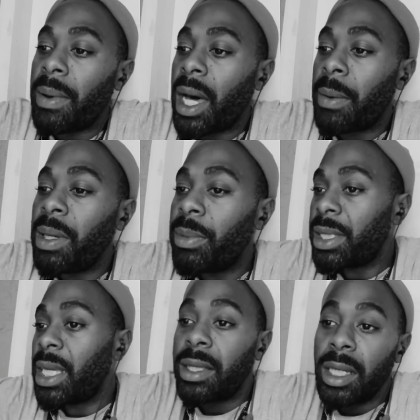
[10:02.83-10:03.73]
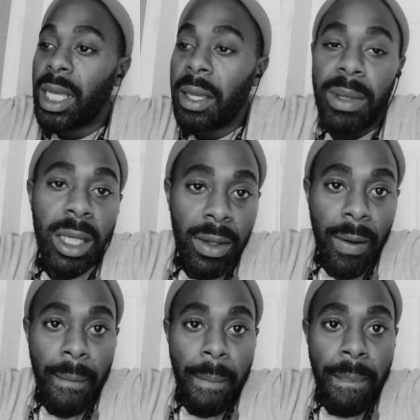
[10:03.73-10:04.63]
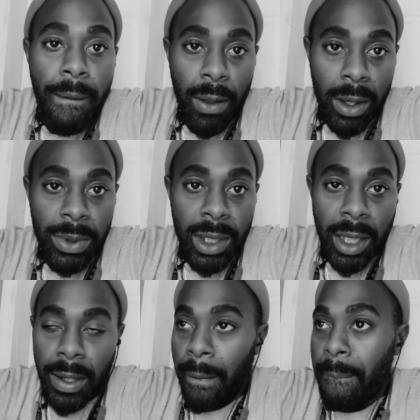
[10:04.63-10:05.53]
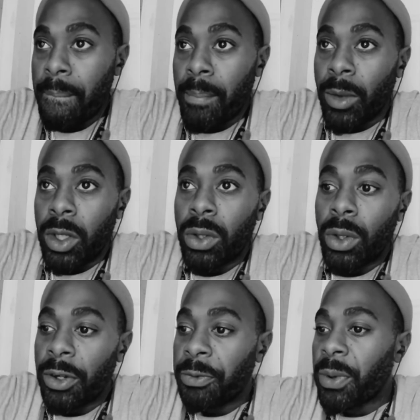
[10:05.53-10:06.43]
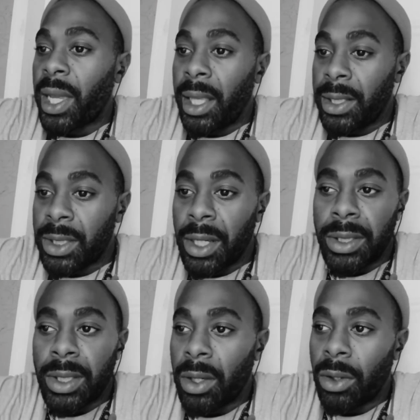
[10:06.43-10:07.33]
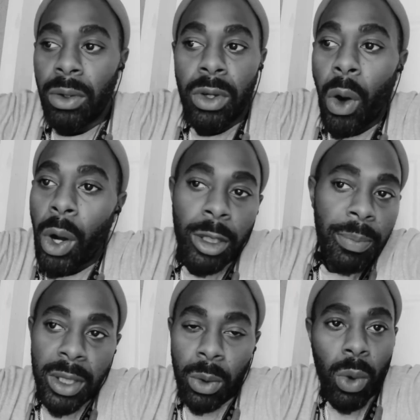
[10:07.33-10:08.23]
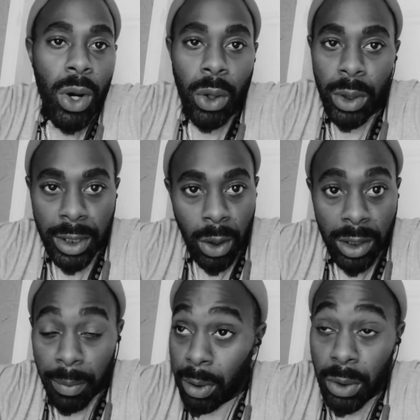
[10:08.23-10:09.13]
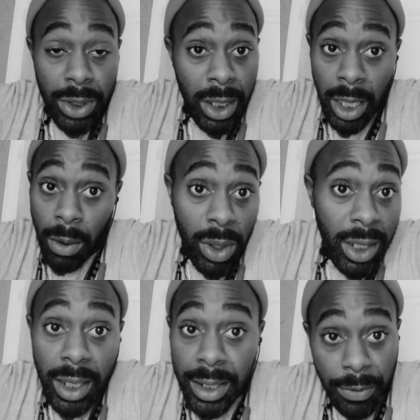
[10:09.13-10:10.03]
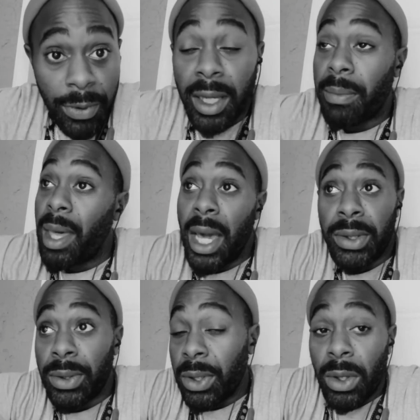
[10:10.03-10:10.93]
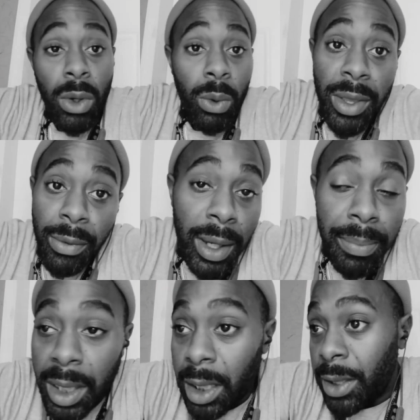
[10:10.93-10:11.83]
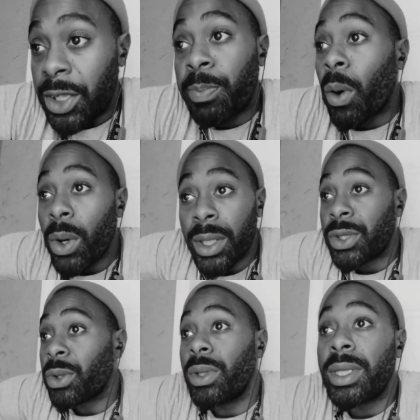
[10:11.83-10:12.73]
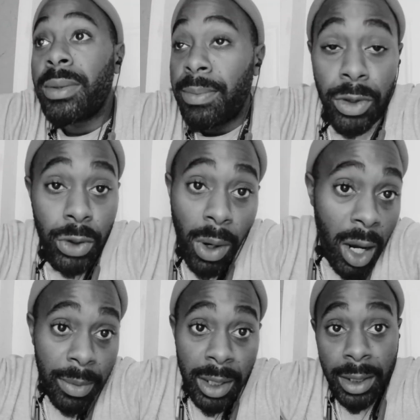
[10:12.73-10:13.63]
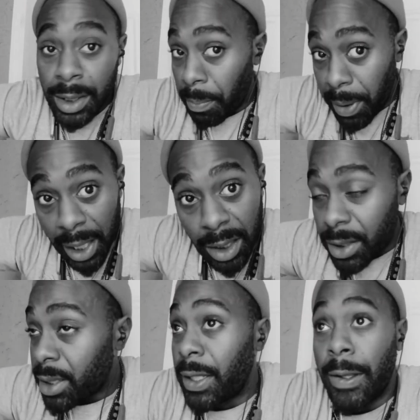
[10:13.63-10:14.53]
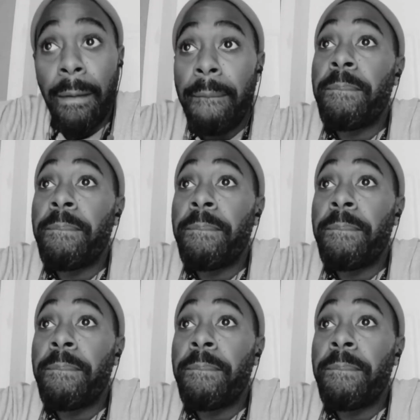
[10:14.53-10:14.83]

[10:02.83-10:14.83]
by, people that think like me. You know what I'm saying? You know, your friends, they're still caught up in the world and all the bullshit that really doesn't fucking matter, whether it be sports or drama, debates and